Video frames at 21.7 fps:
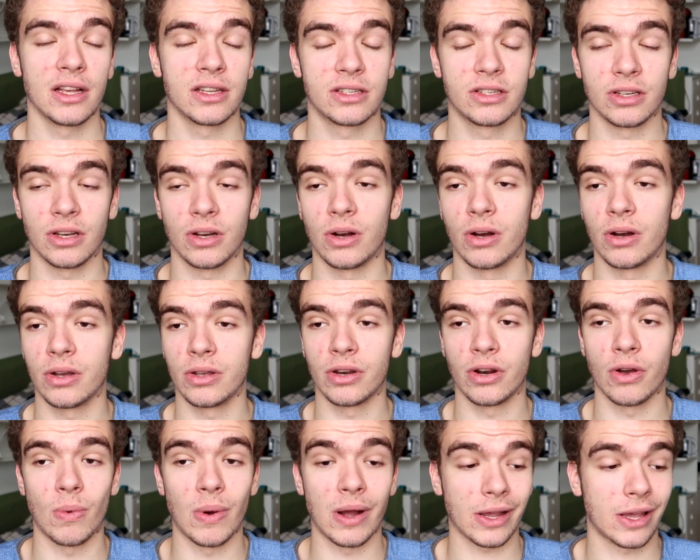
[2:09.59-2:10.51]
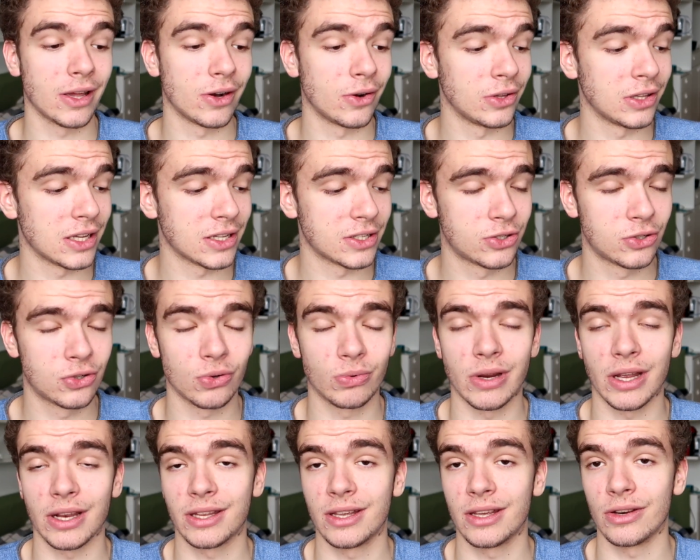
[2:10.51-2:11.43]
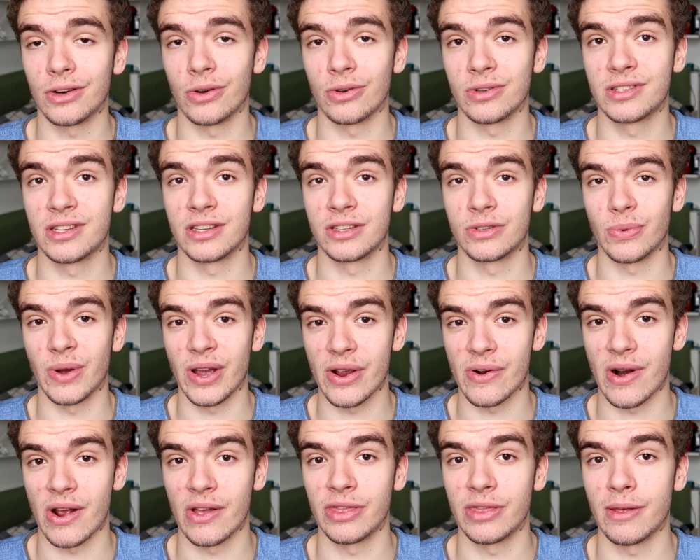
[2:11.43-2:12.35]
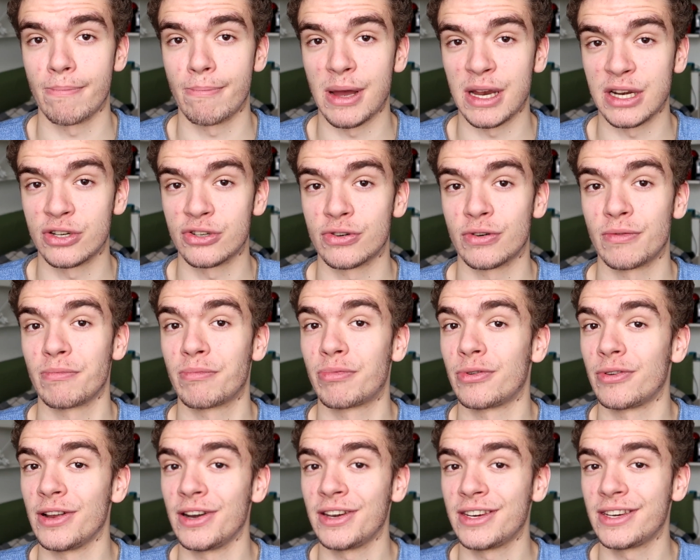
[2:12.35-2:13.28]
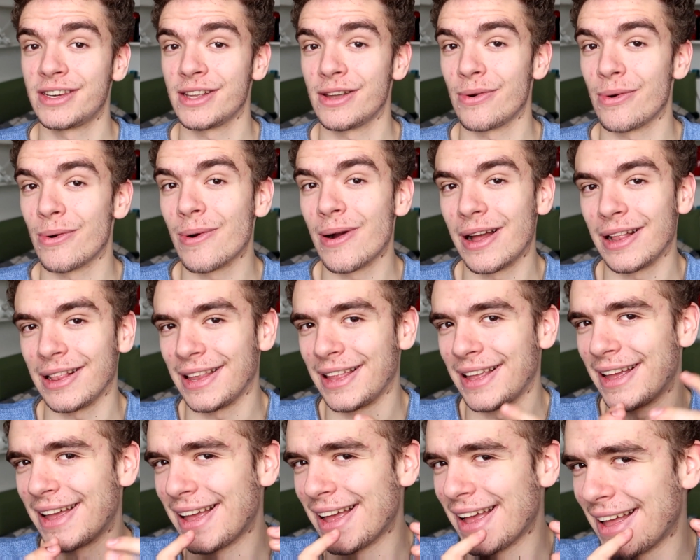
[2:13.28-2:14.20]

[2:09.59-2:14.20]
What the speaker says: so one can only assume that he knows his way around the bedroom pretty well.